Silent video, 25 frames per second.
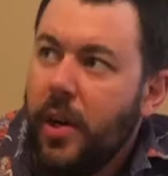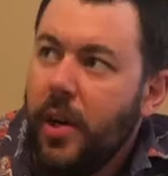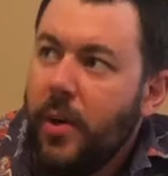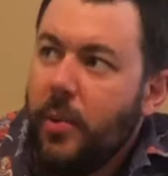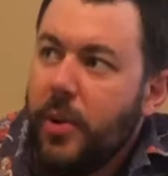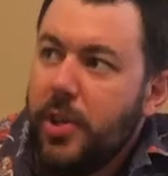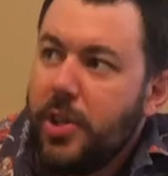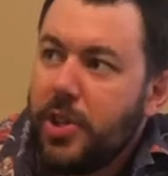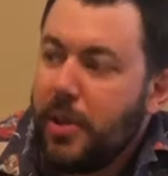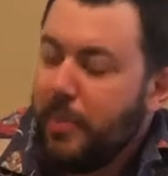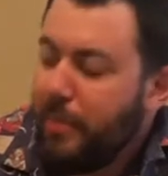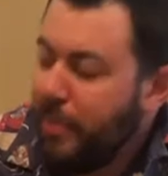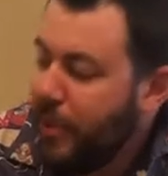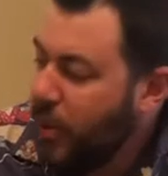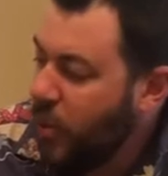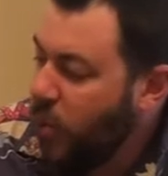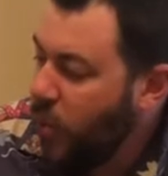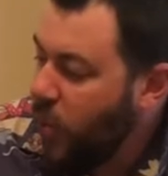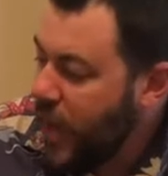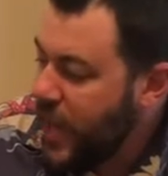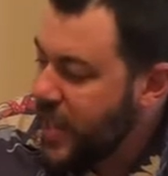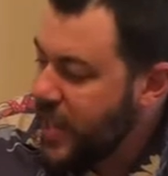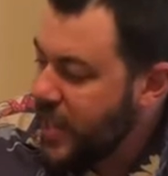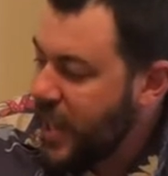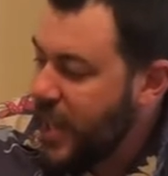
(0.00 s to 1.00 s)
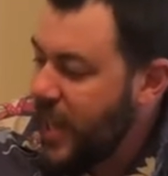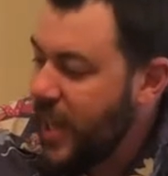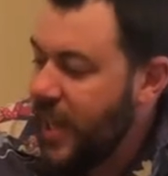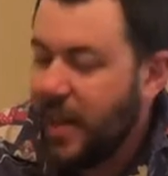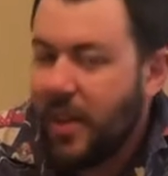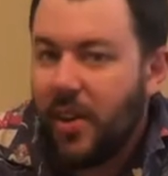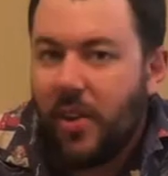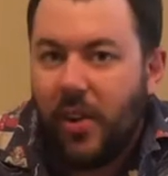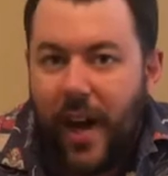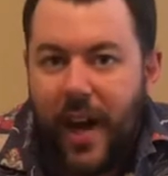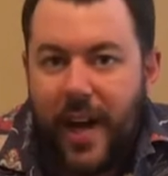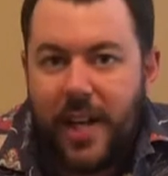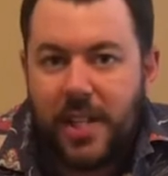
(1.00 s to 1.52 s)
We should put whiskey in
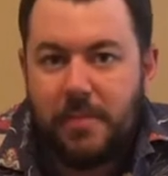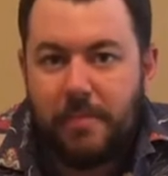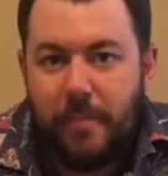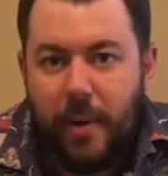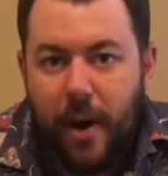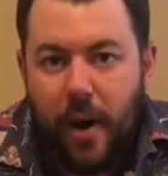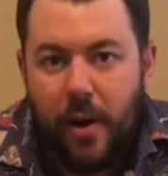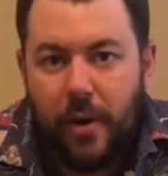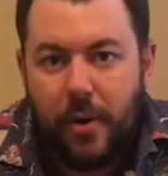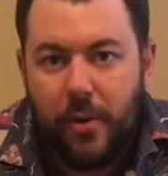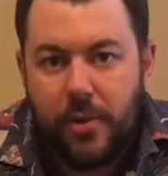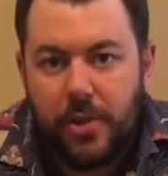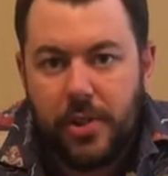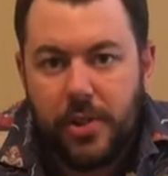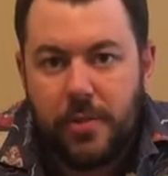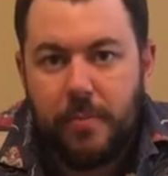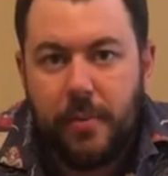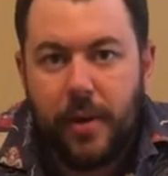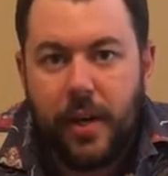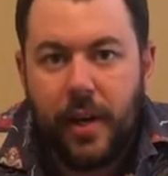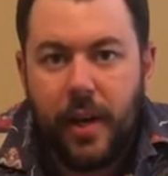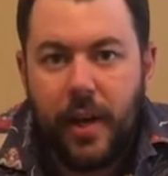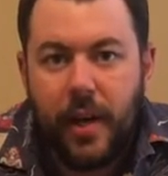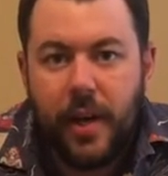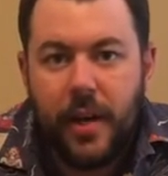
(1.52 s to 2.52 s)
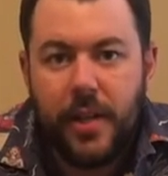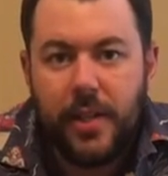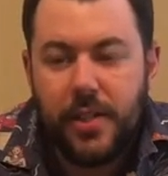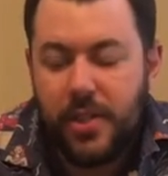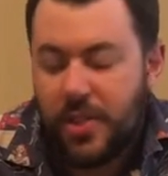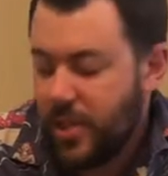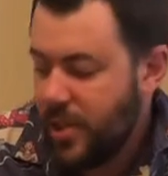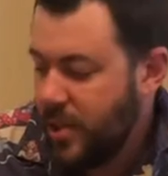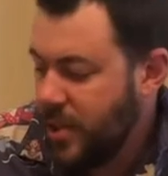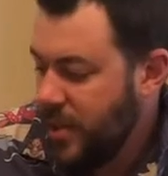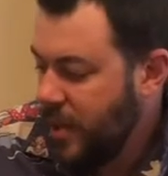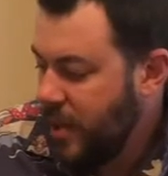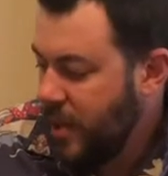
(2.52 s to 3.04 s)
glass bottles
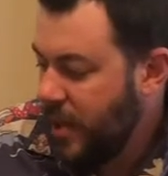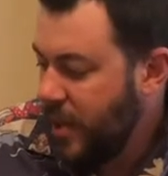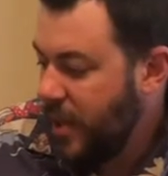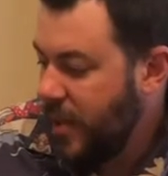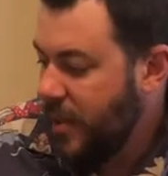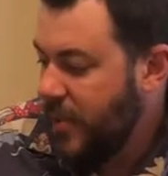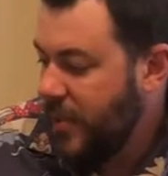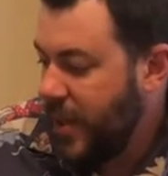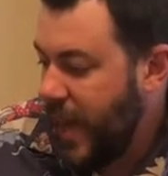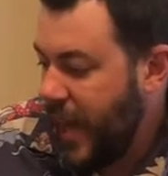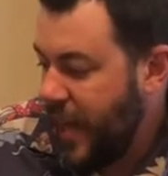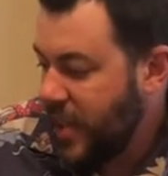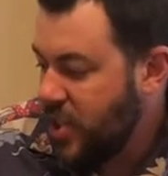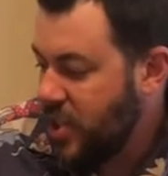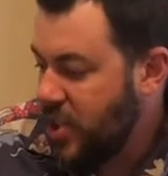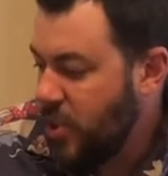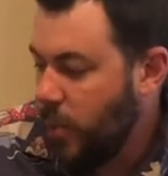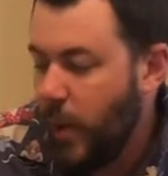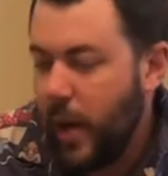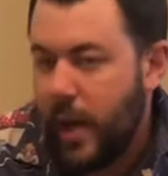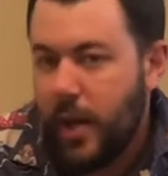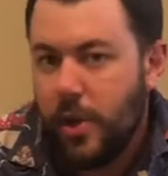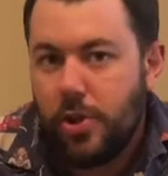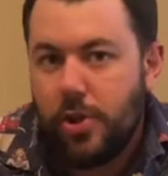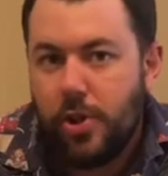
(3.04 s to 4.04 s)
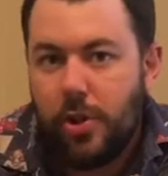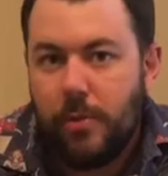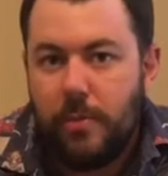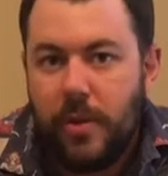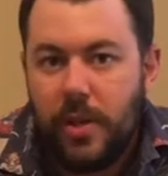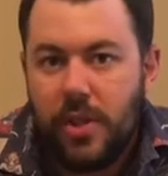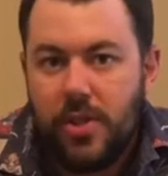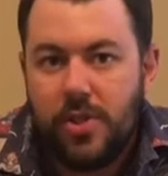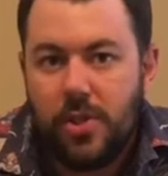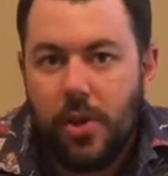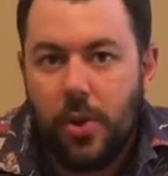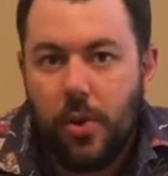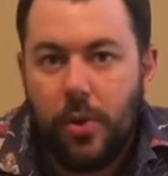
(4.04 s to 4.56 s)
because that's the way it should be
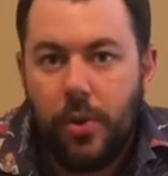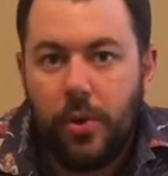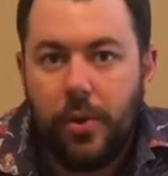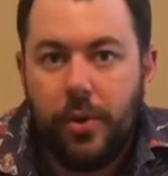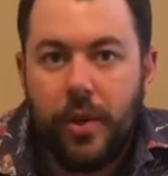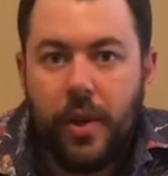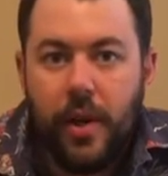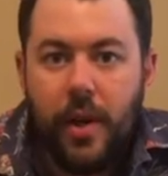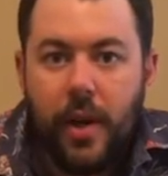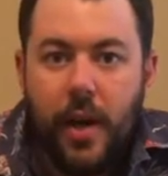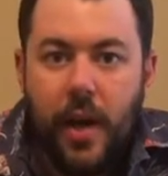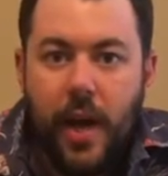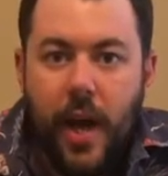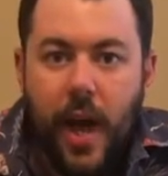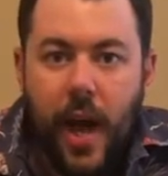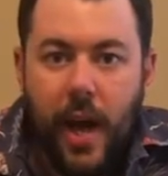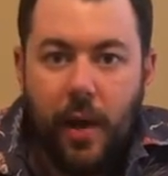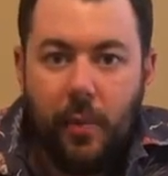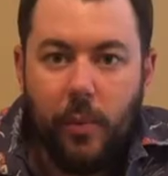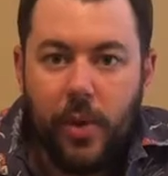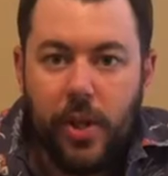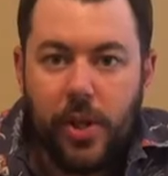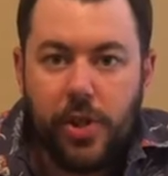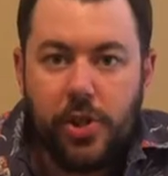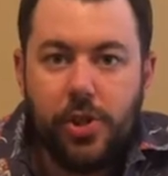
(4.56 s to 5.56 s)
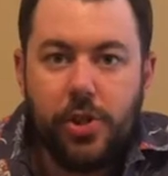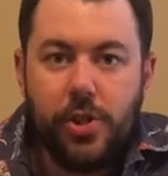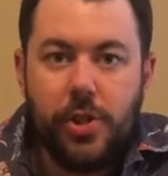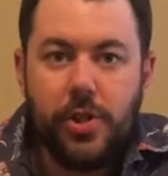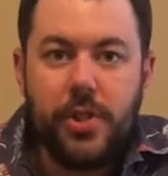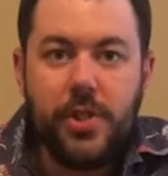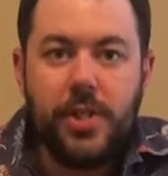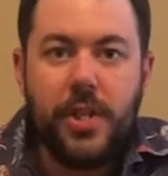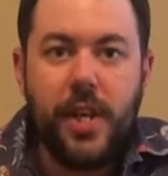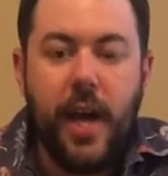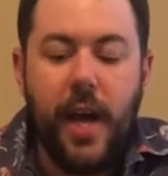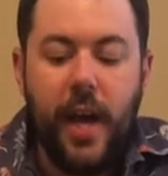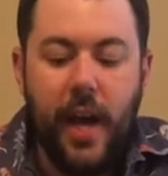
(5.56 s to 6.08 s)
sold. And we should
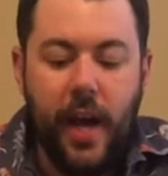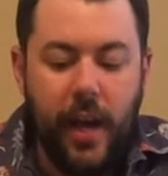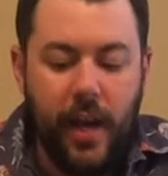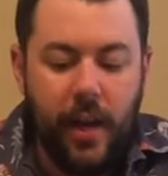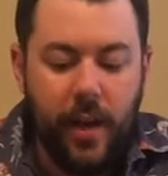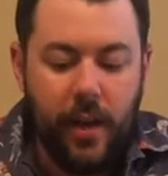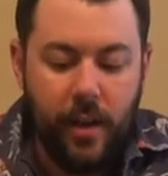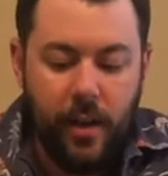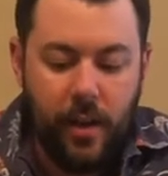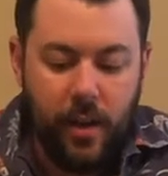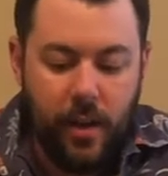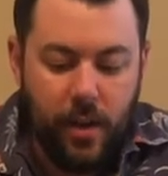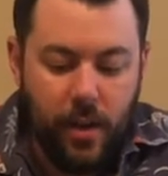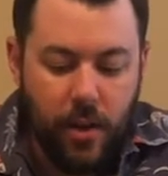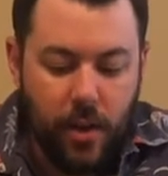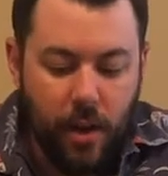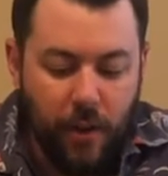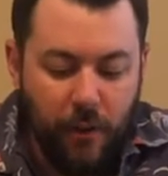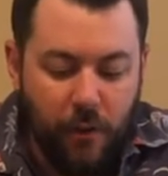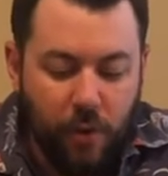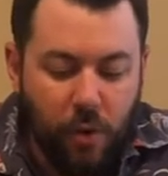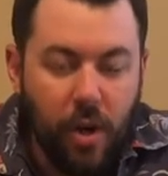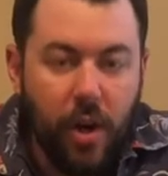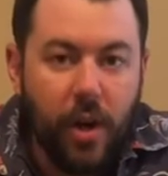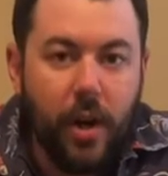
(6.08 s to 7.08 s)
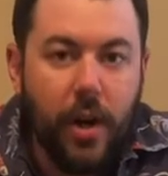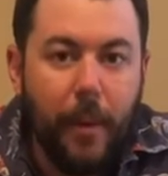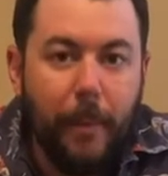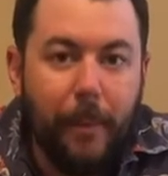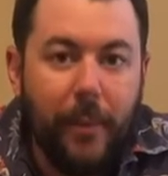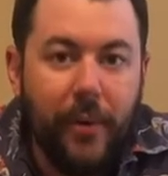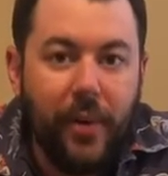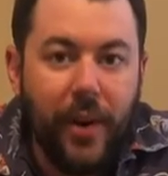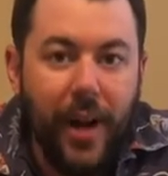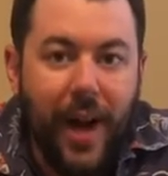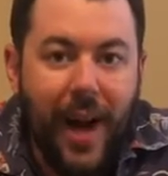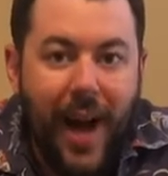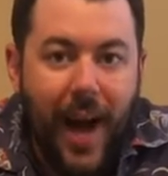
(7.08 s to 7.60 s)
say, you know, if we're going to
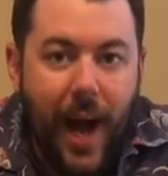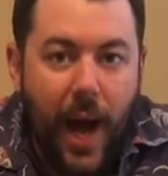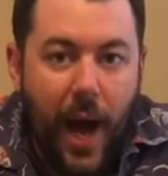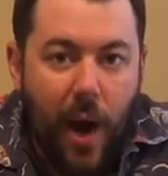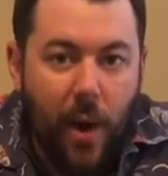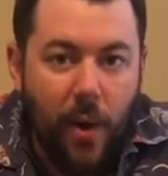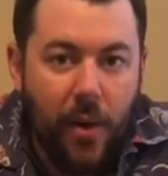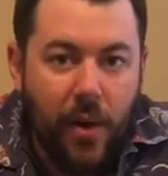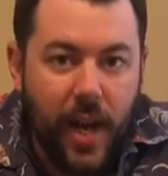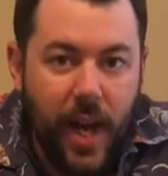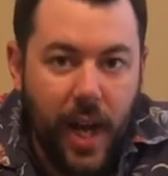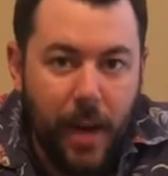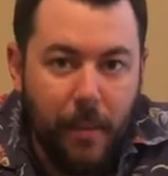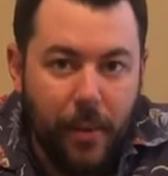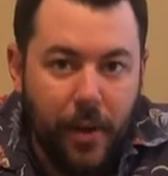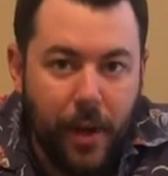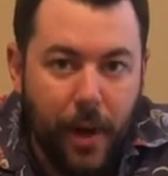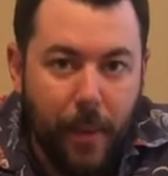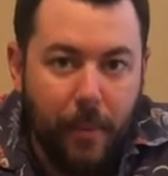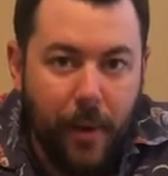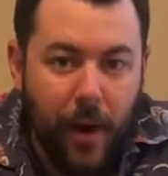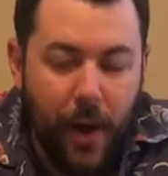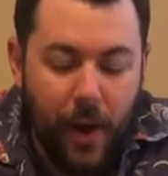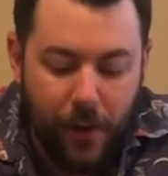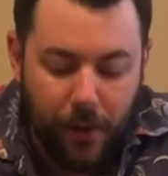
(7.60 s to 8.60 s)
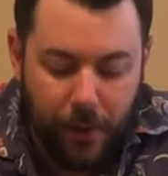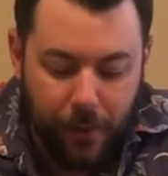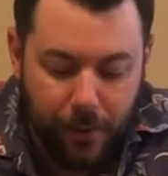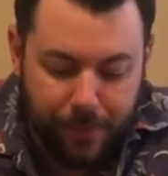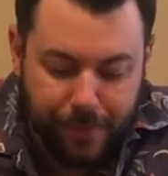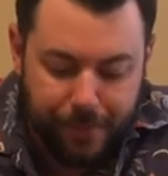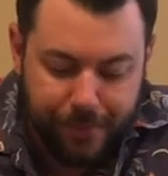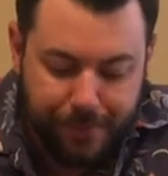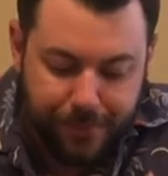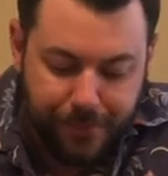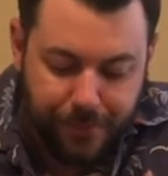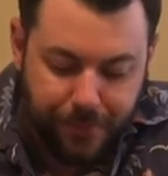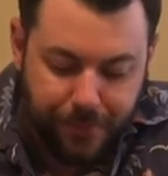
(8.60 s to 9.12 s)
put our name on a bottle